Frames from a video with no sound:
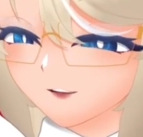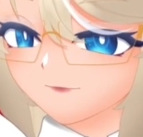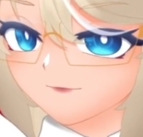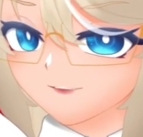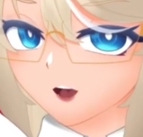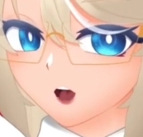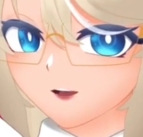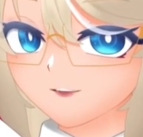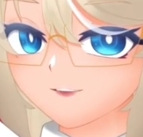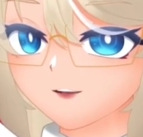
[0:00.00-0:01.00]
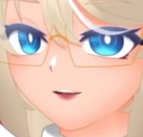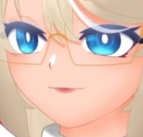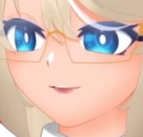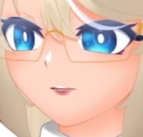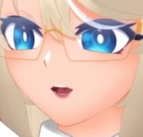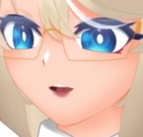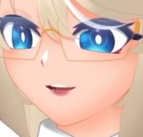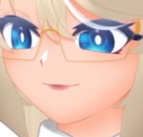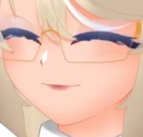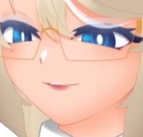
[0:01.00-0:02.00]
because if you are
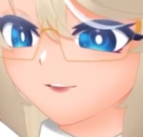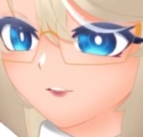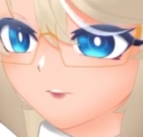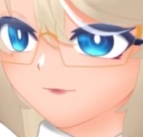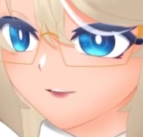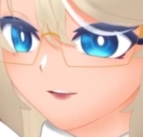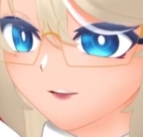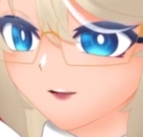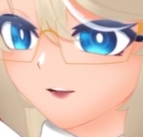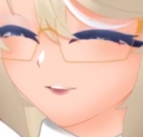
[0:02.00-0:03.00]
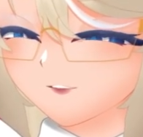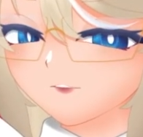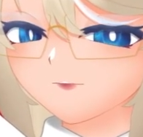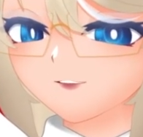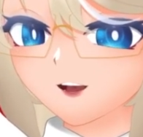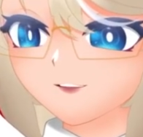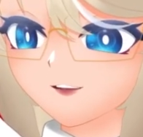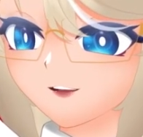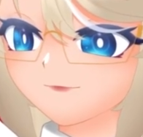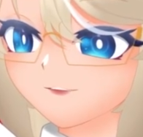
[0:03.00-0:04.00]
a VTuber, you set a
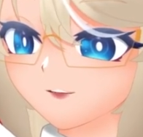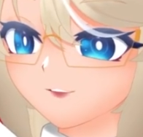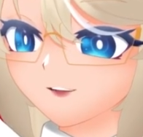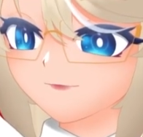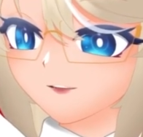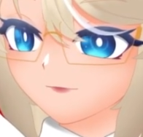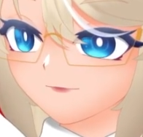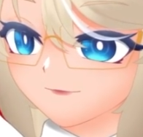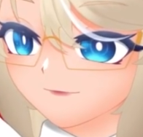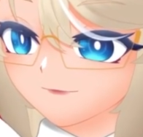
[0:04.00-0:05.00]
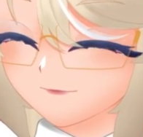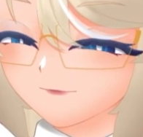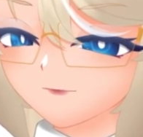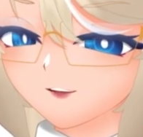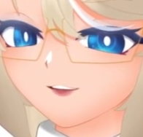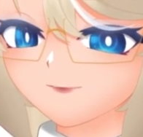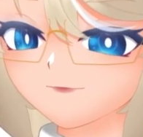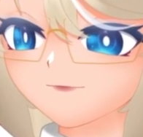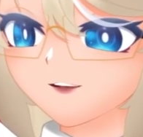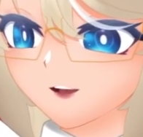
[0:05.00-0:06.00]
date for your debut. It's
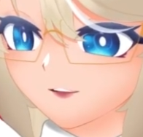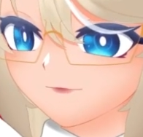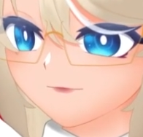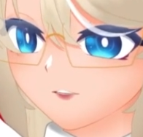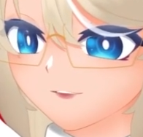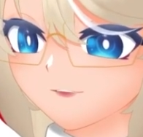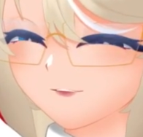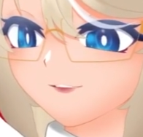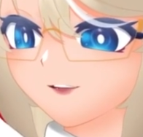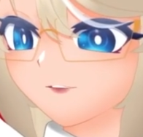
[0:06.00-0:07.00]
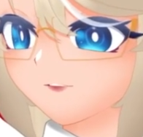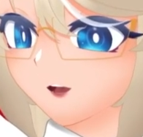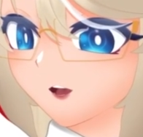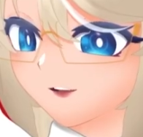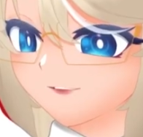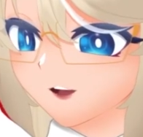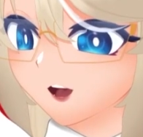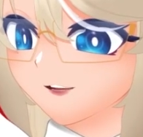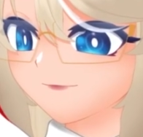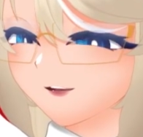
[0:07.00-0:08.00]
very important that you are on
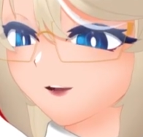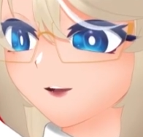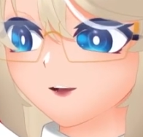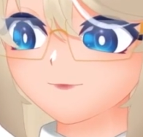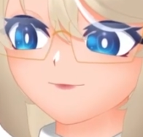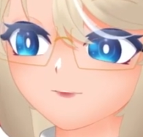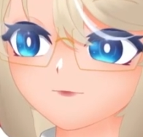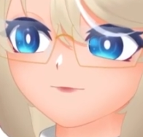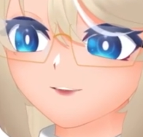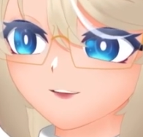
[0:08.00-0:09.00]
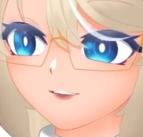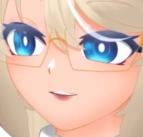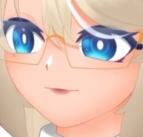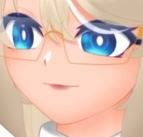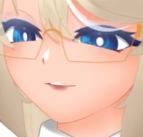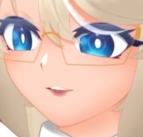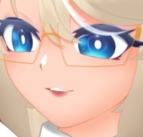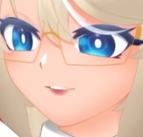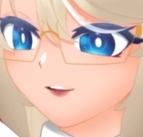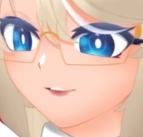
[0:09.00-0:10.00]
time. If you miss your
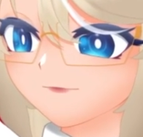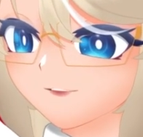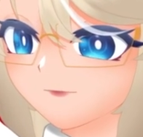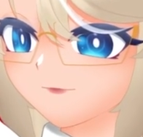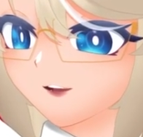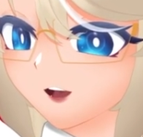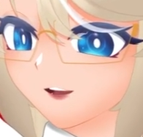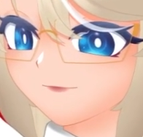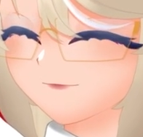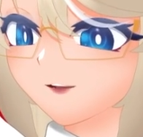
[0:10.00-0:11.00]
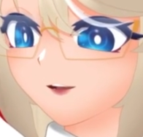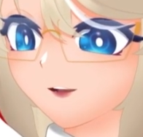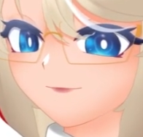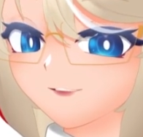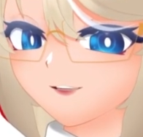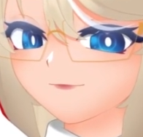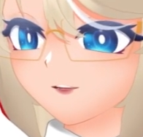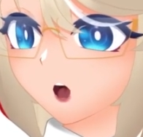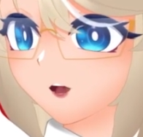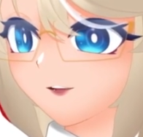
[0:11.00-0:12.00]
first debut time, people
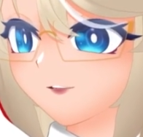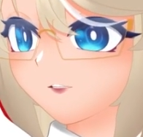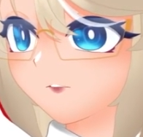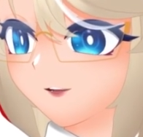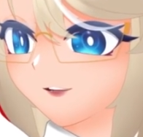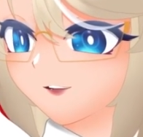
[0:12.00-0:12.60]
are going to